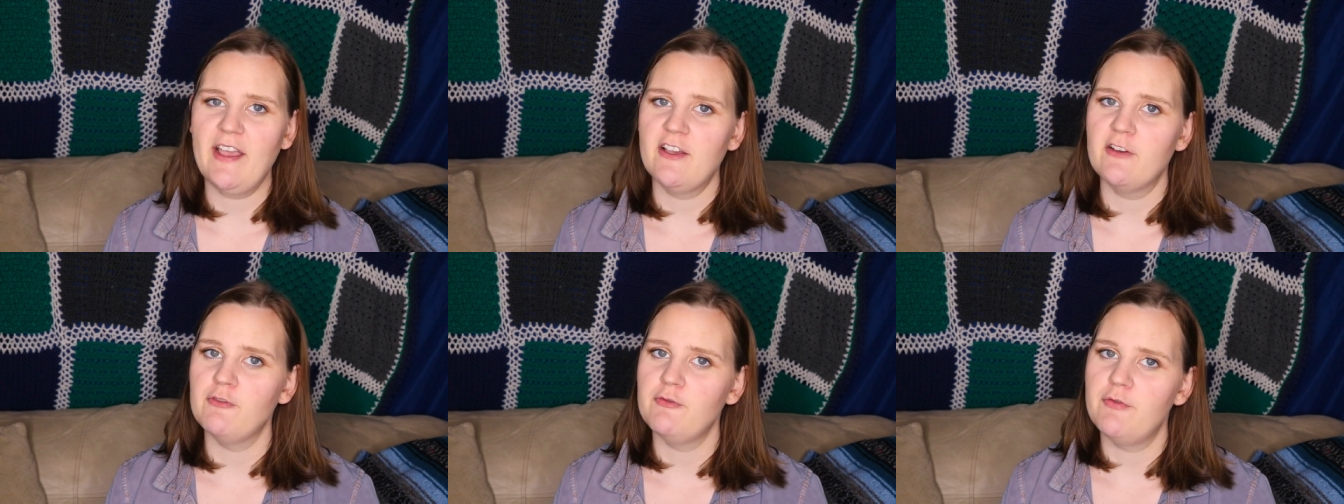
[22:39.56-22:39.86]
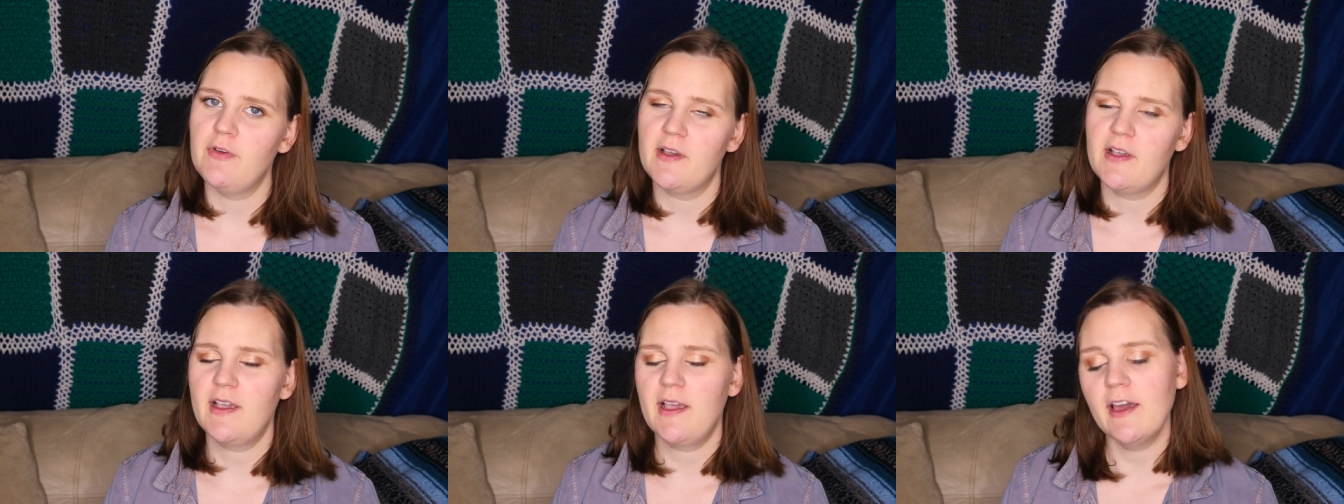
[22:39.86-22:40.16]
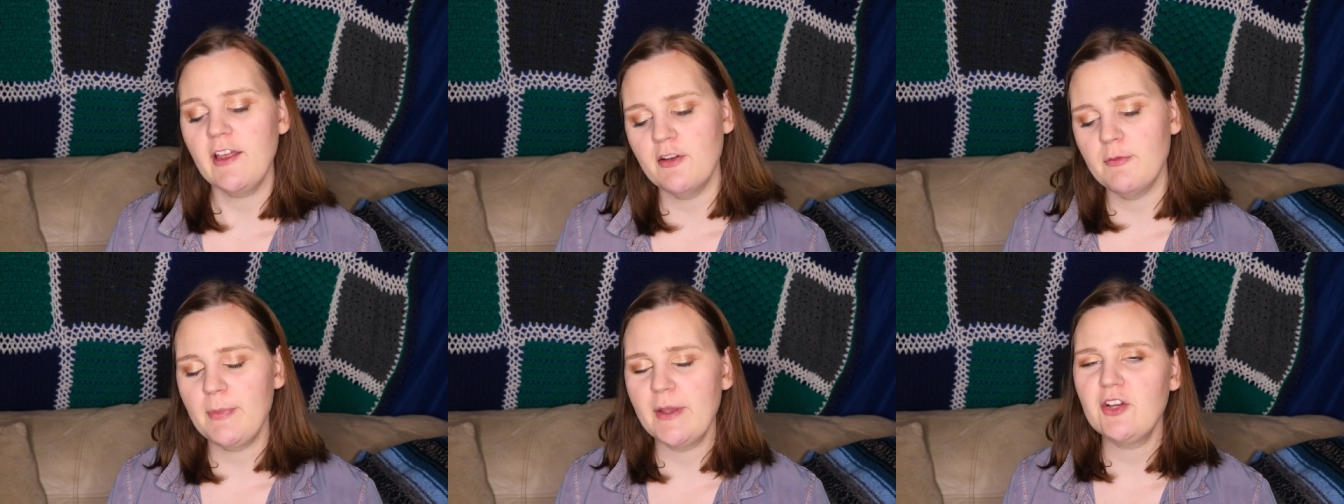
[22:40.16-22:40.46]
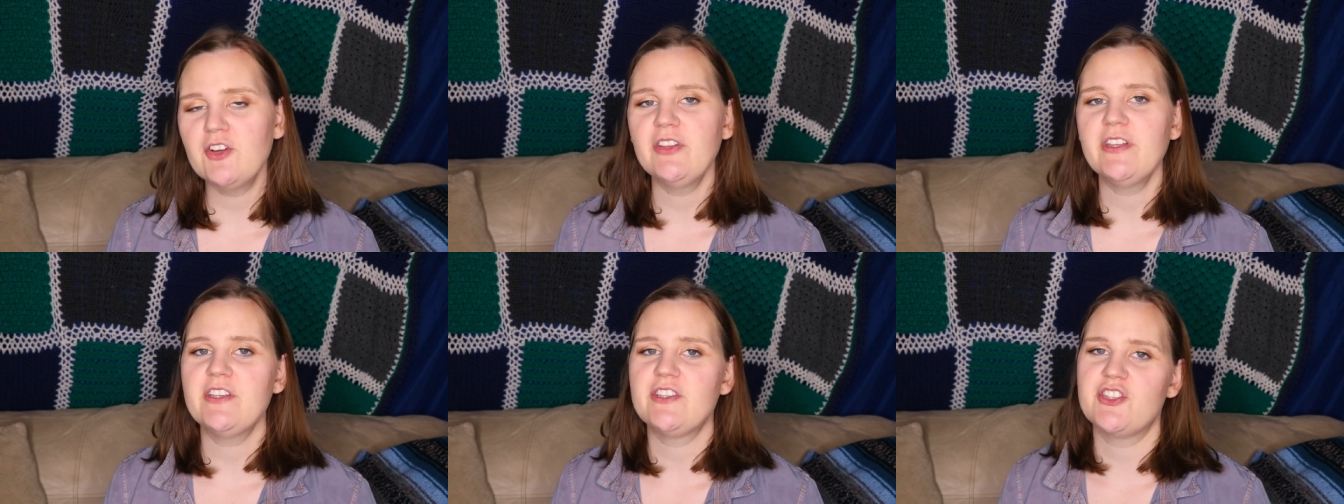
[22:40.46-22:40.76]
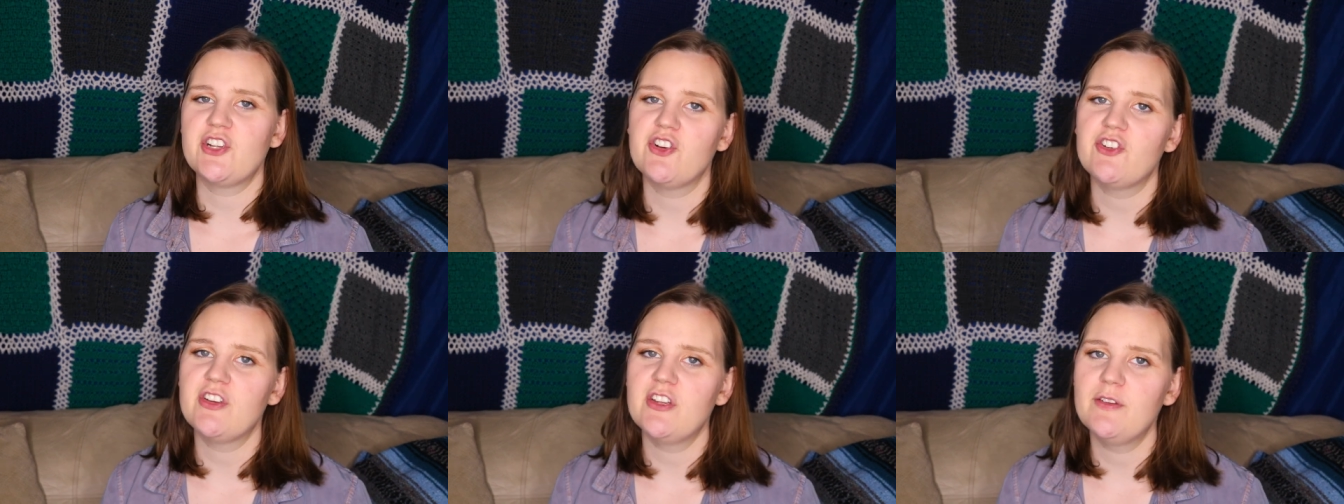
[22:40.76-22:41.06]
I have kind of barely
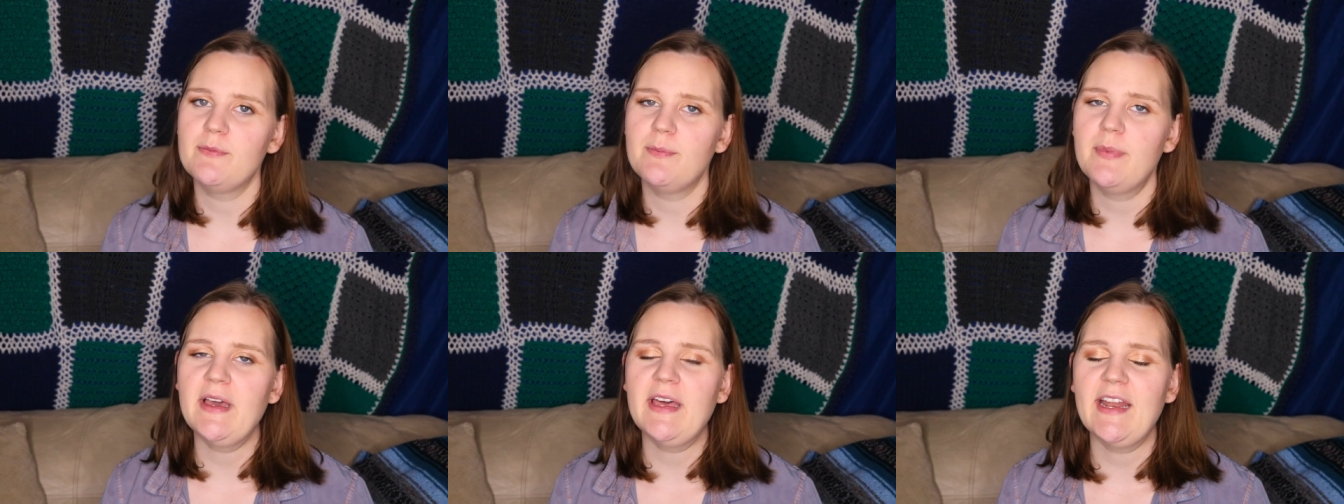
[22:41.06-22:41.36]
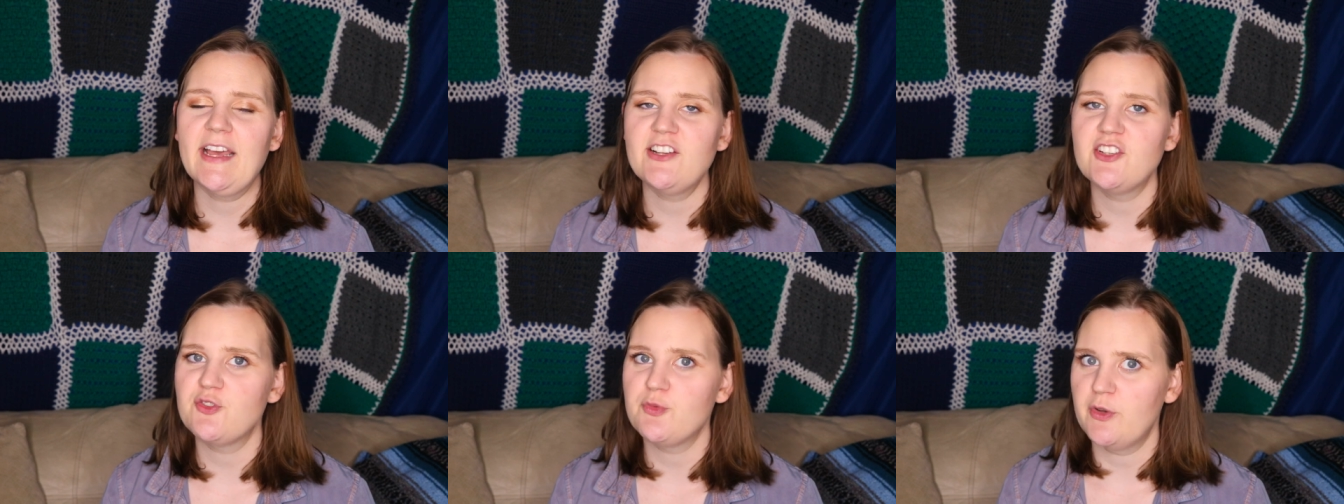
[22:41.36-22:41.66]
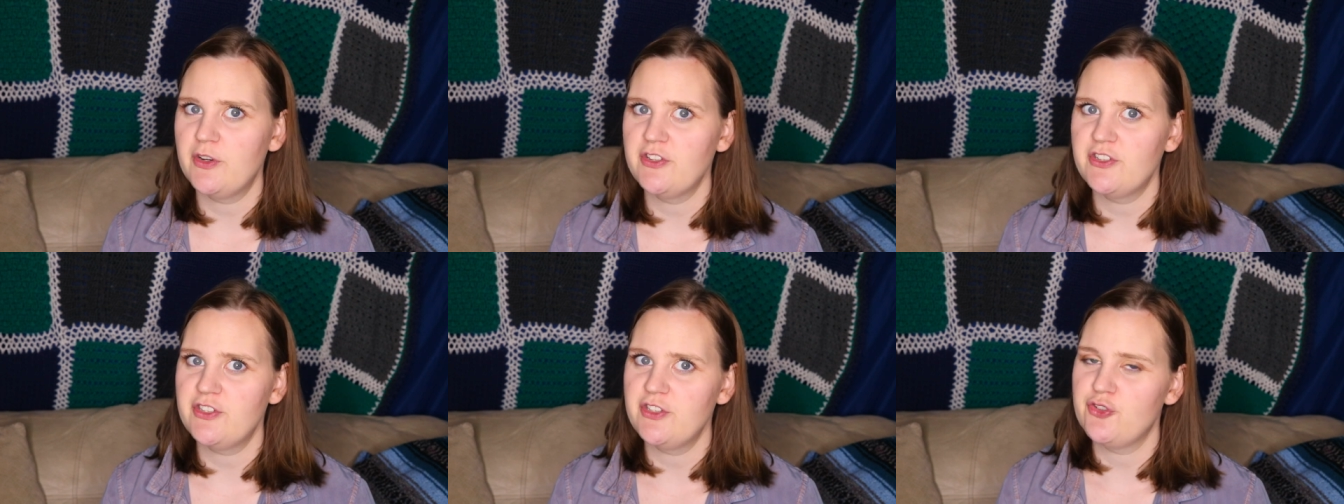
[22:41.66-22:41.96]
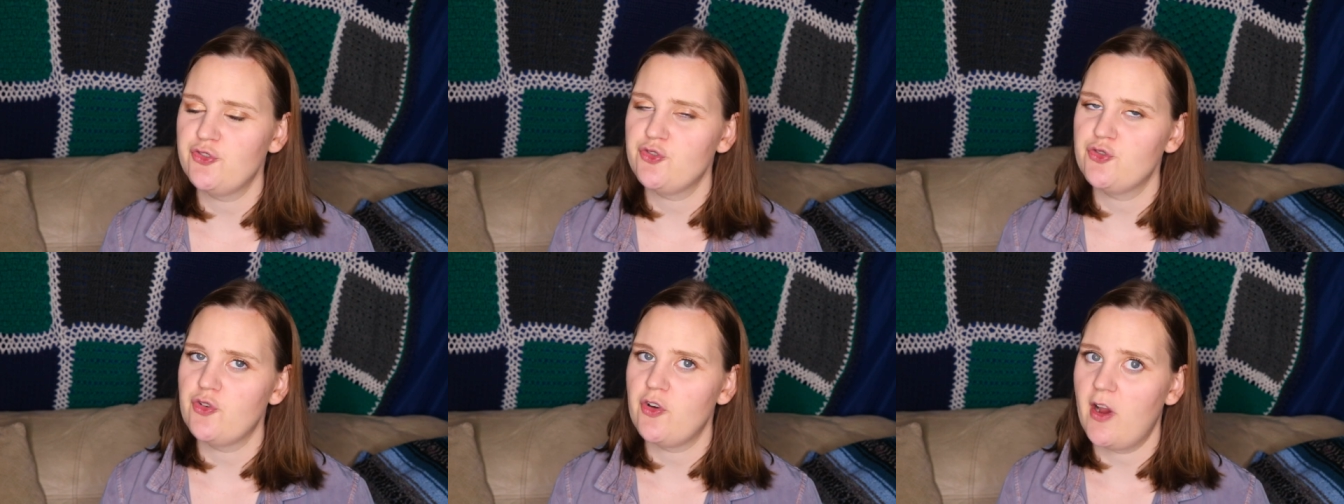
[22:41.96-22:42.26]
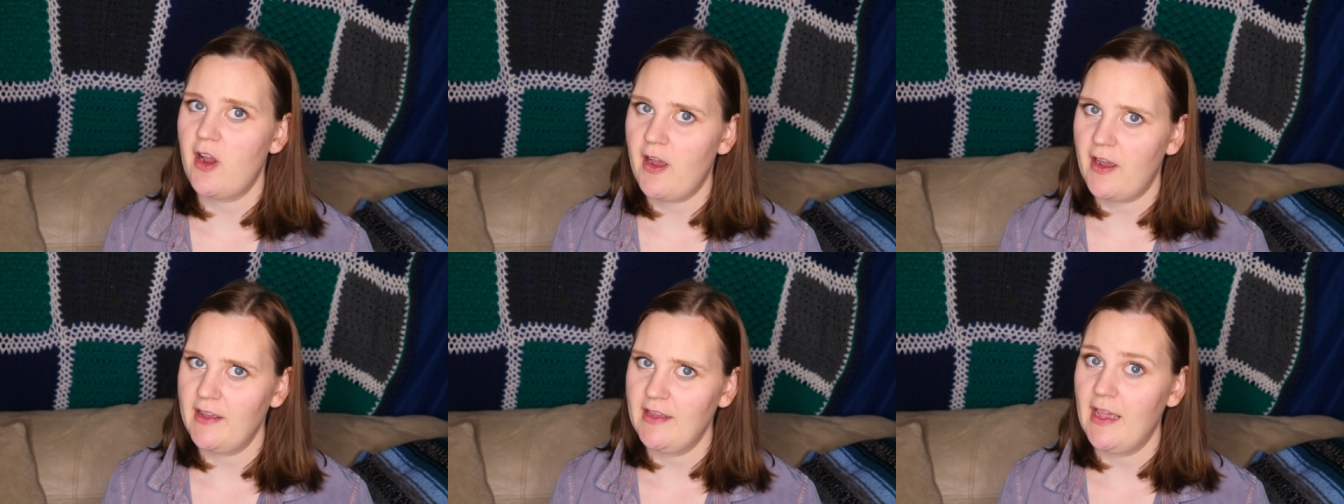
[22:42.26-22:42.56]
started, but I just wanted to
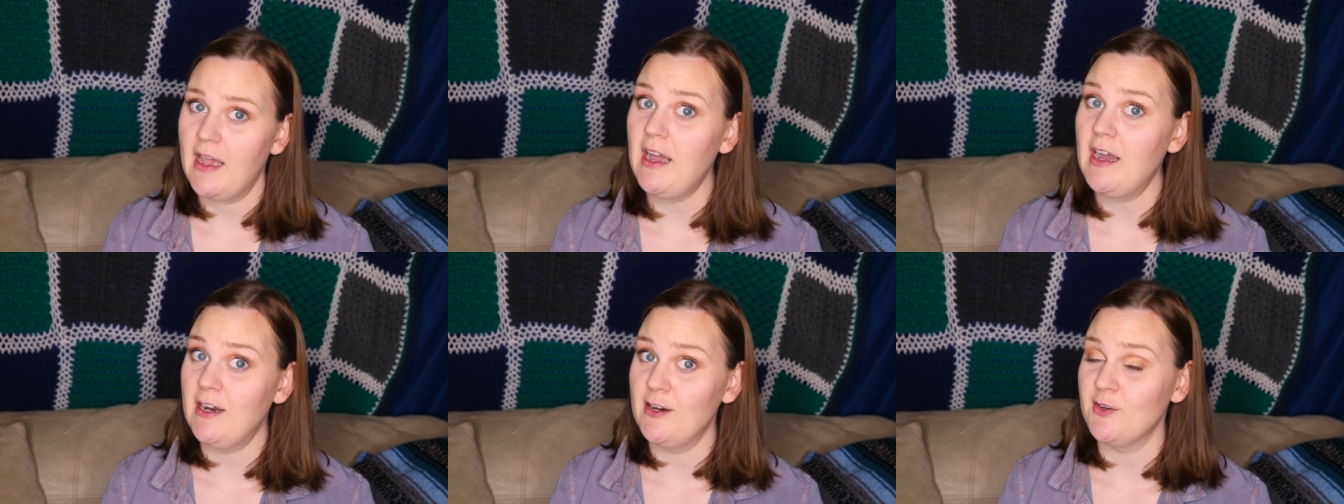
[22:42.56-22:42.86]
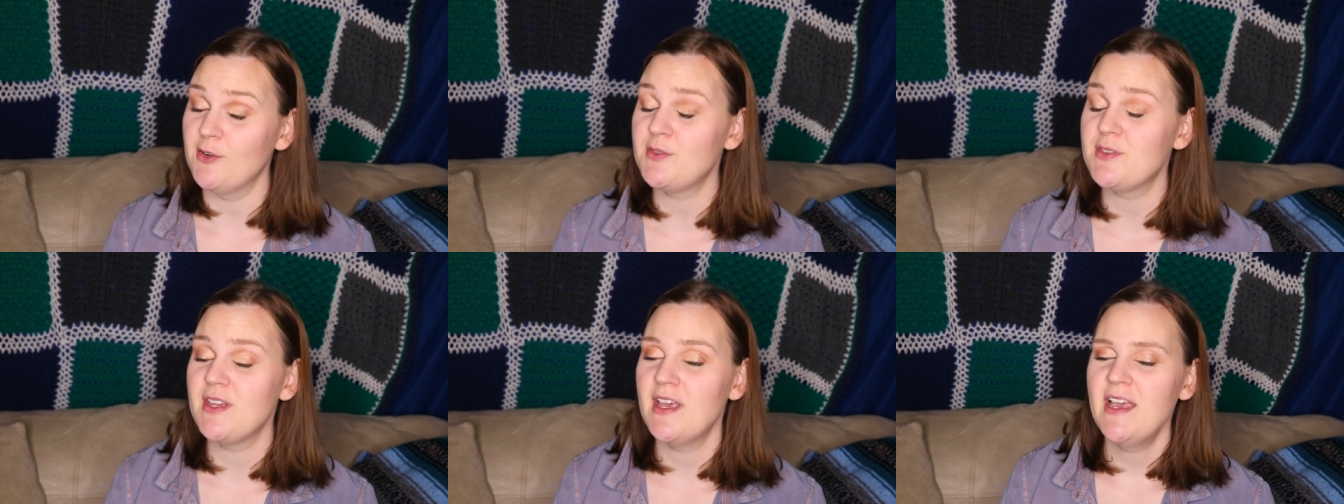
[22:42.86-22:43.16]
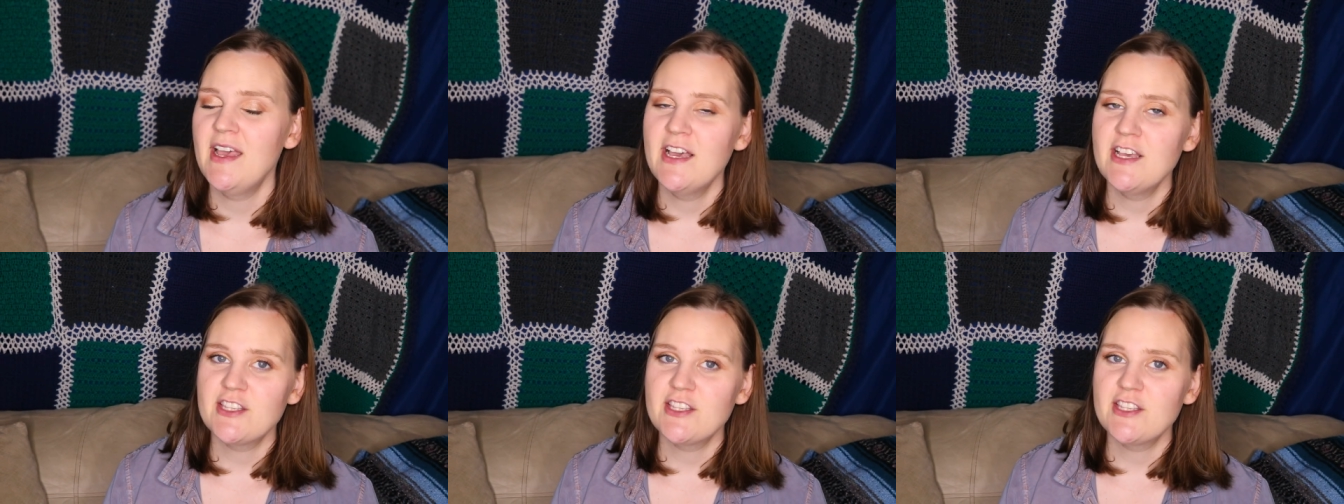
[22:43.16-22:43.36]
try out.